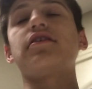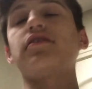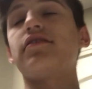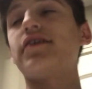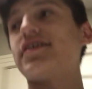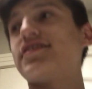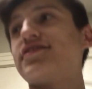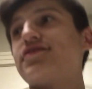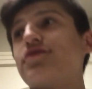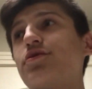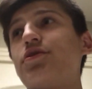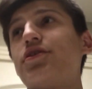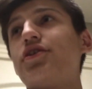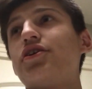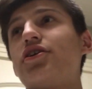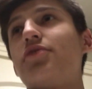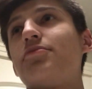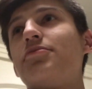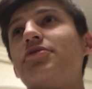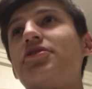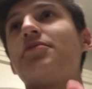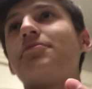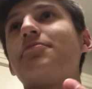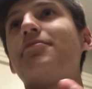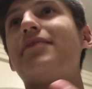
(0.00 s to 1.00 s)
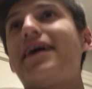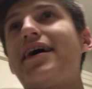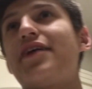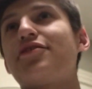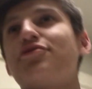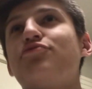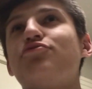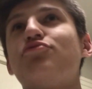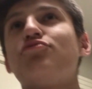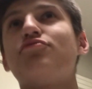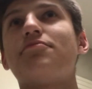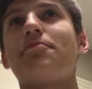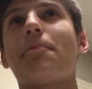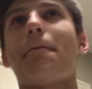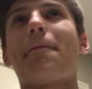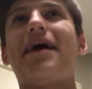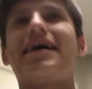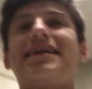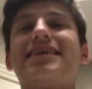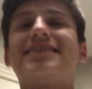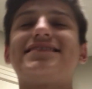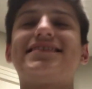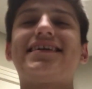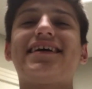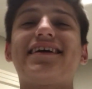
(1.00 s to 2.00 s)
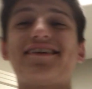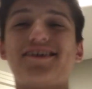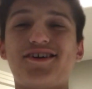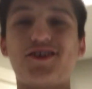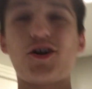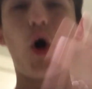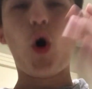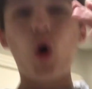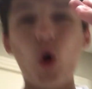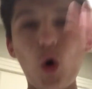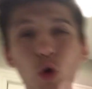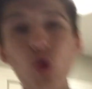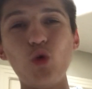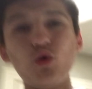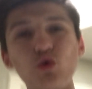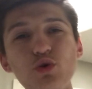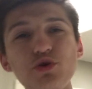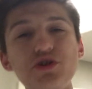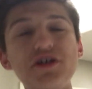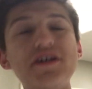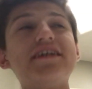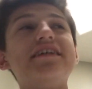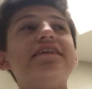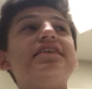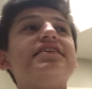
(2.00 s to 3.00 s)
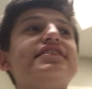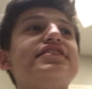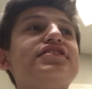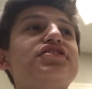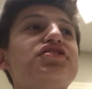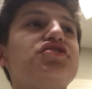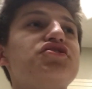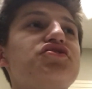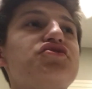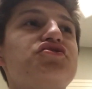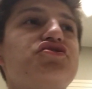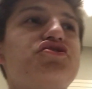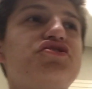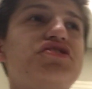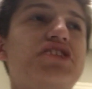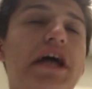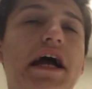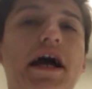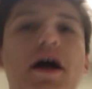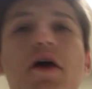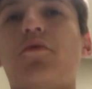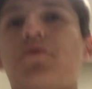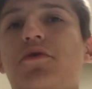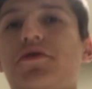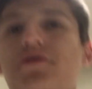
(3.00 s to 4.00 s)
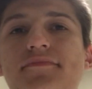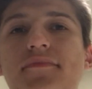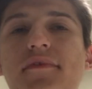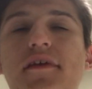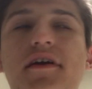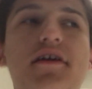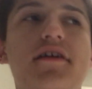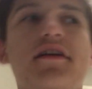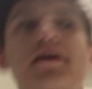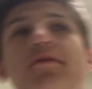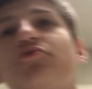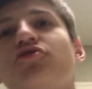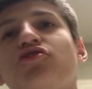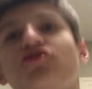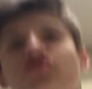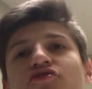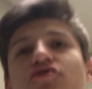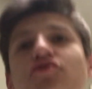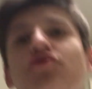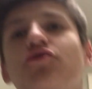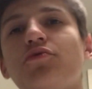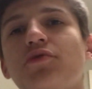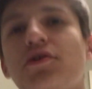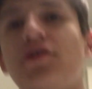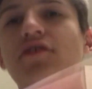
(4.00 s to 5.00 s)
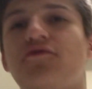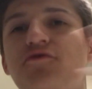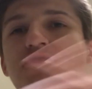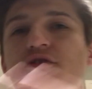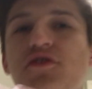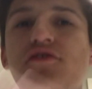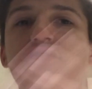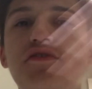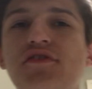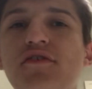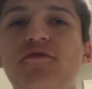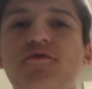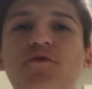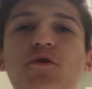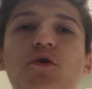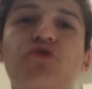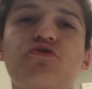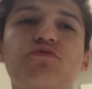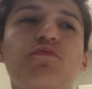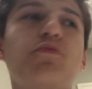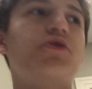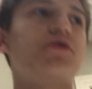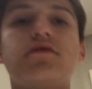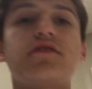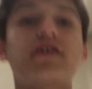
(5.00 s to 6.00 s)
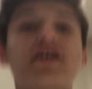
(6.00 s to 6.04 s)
Alright, so here I'm in the bathroom, about to take a cold shower. And I'm just doing it for the first one.